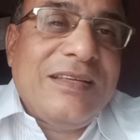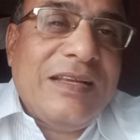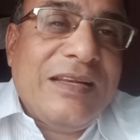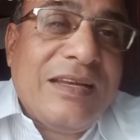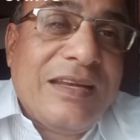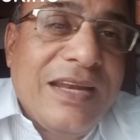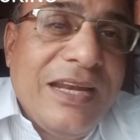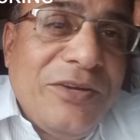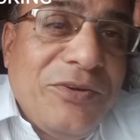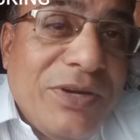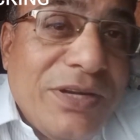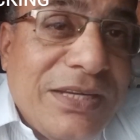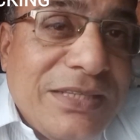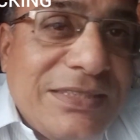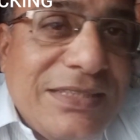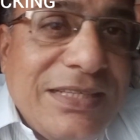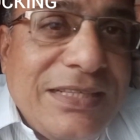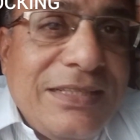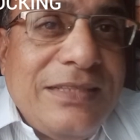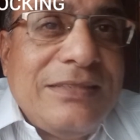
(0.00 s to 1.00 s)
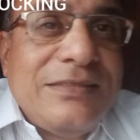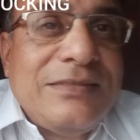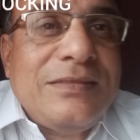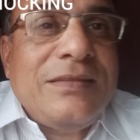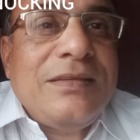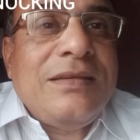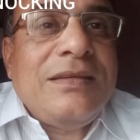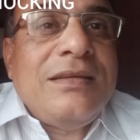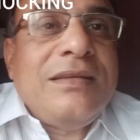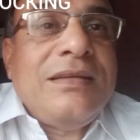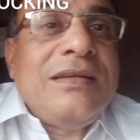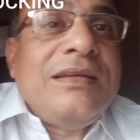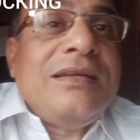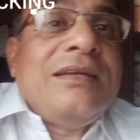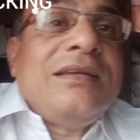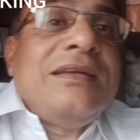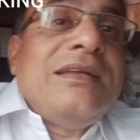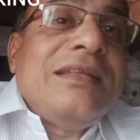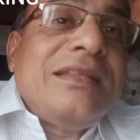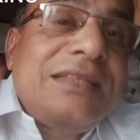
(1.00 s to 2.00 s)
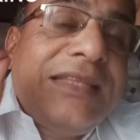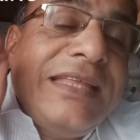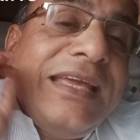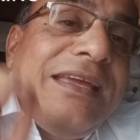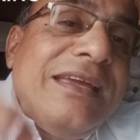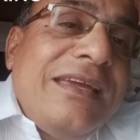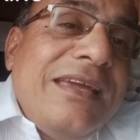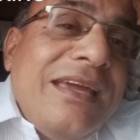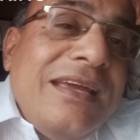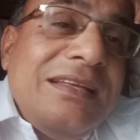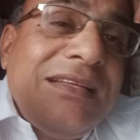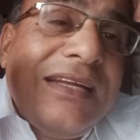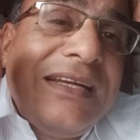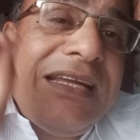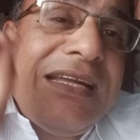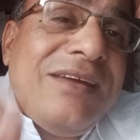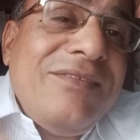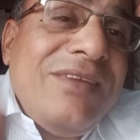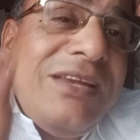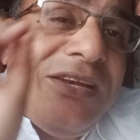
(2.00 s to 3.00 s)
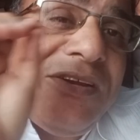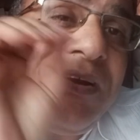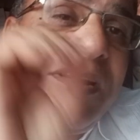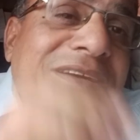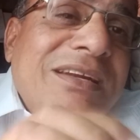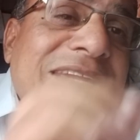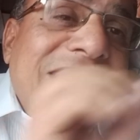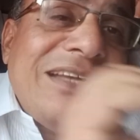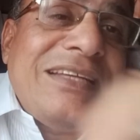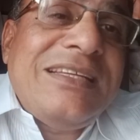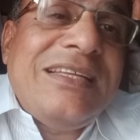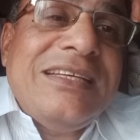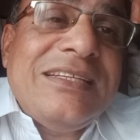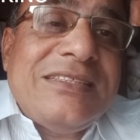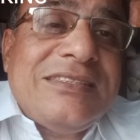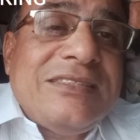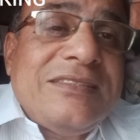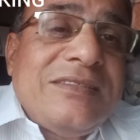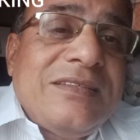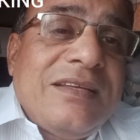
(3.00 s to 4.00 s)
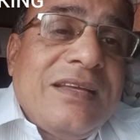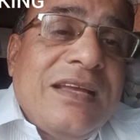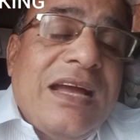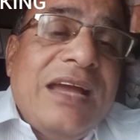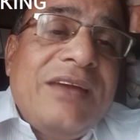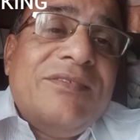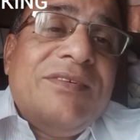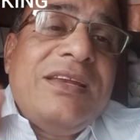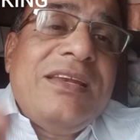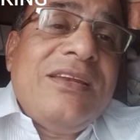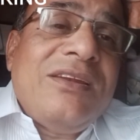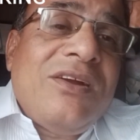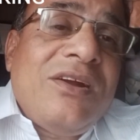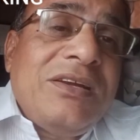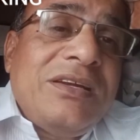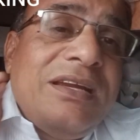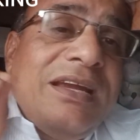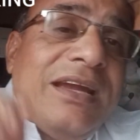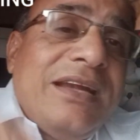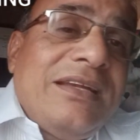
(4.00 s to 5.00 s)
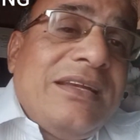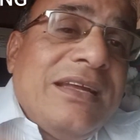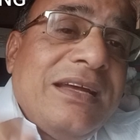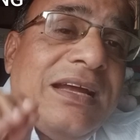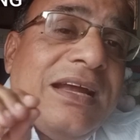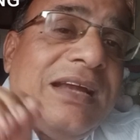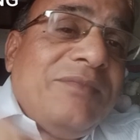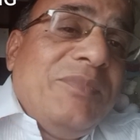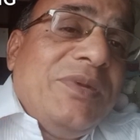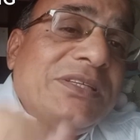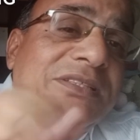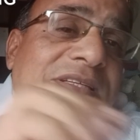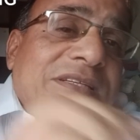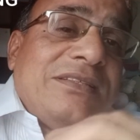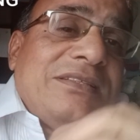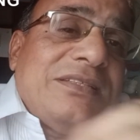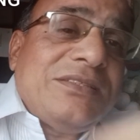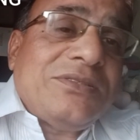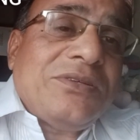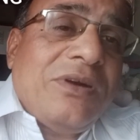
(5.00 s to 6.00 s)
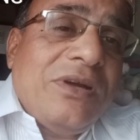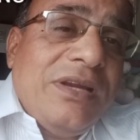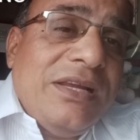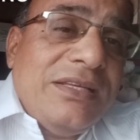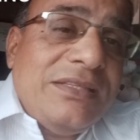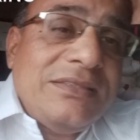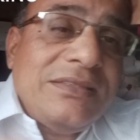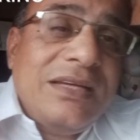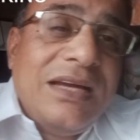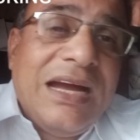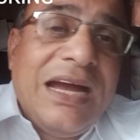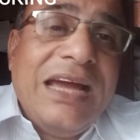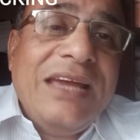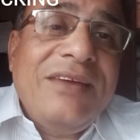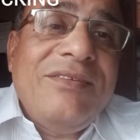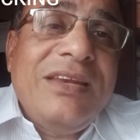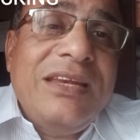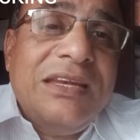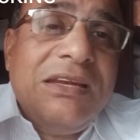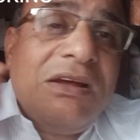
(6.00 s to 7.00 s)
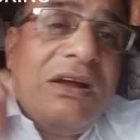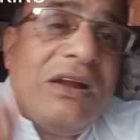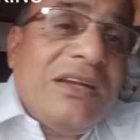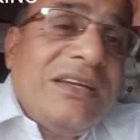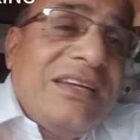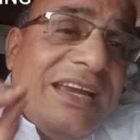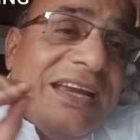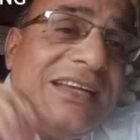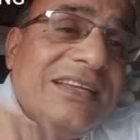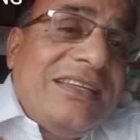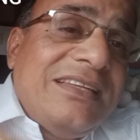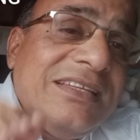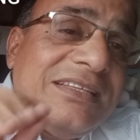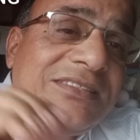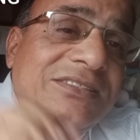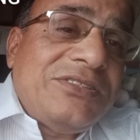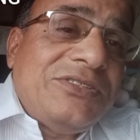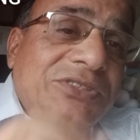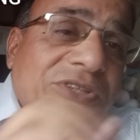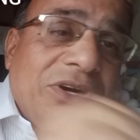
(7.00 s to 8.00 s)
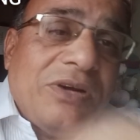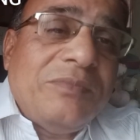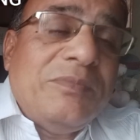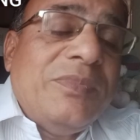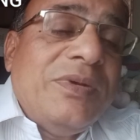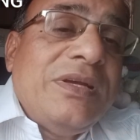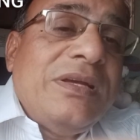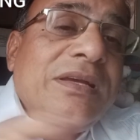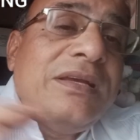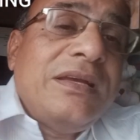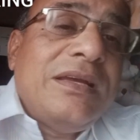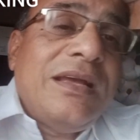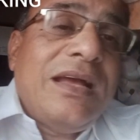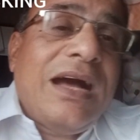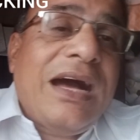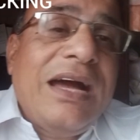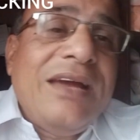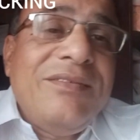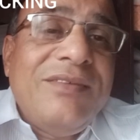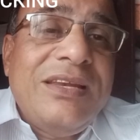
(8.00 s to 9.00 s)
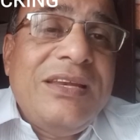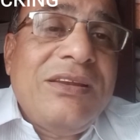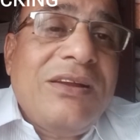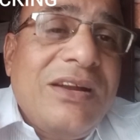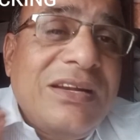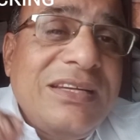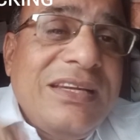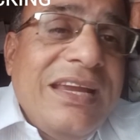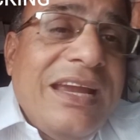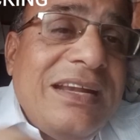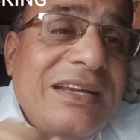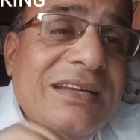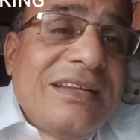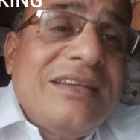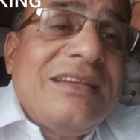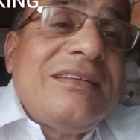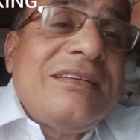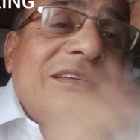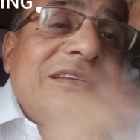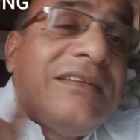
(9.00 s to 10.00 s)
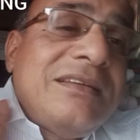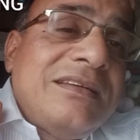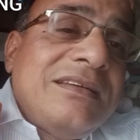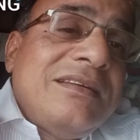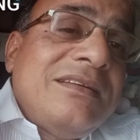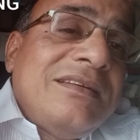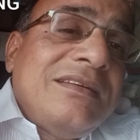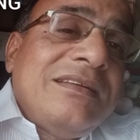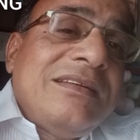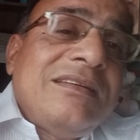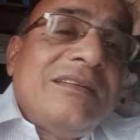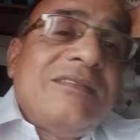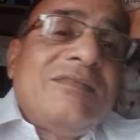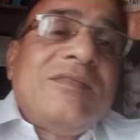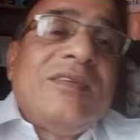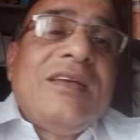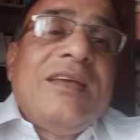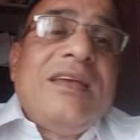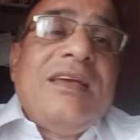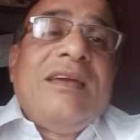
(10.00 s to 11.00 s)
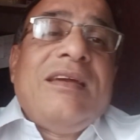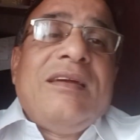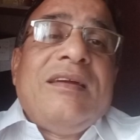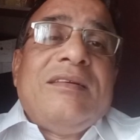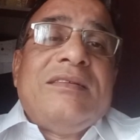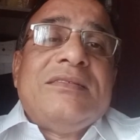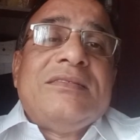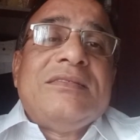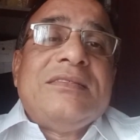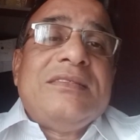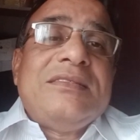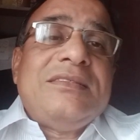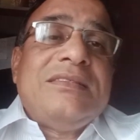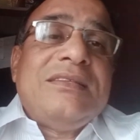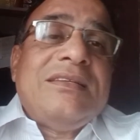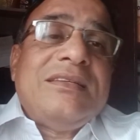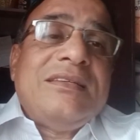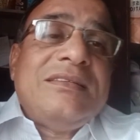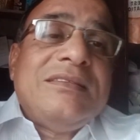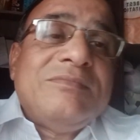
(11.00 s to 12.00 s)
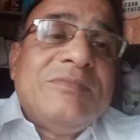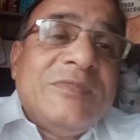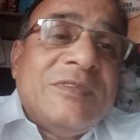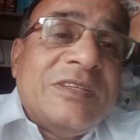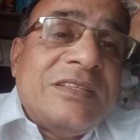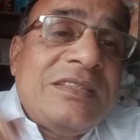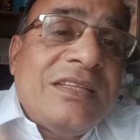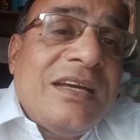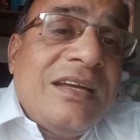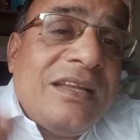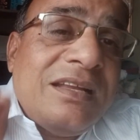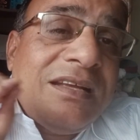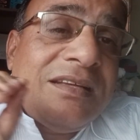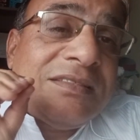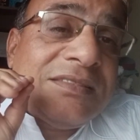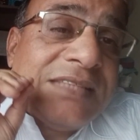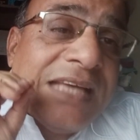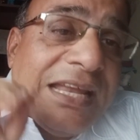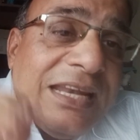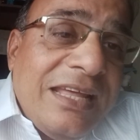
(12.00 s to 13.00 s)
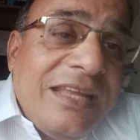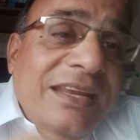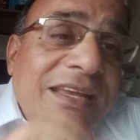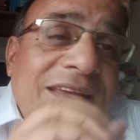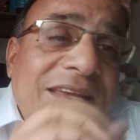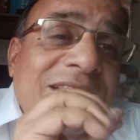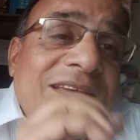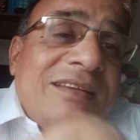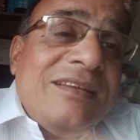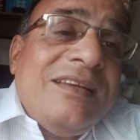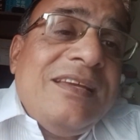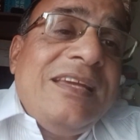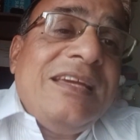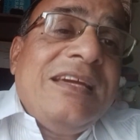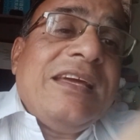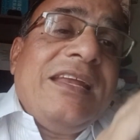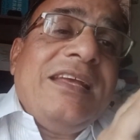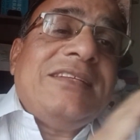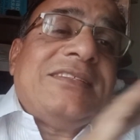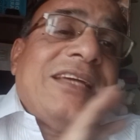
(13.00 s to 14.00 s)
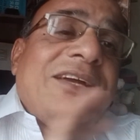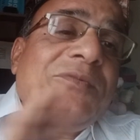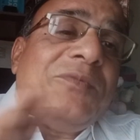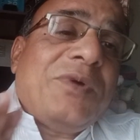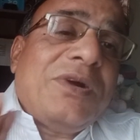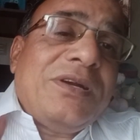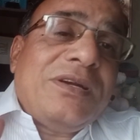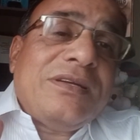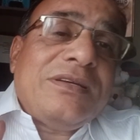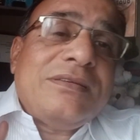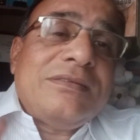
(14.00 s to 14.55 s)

Try to understand this. Thinking that I will not get this, I will not get admission in this college, I will not get this job, I will not get the salary increase I want,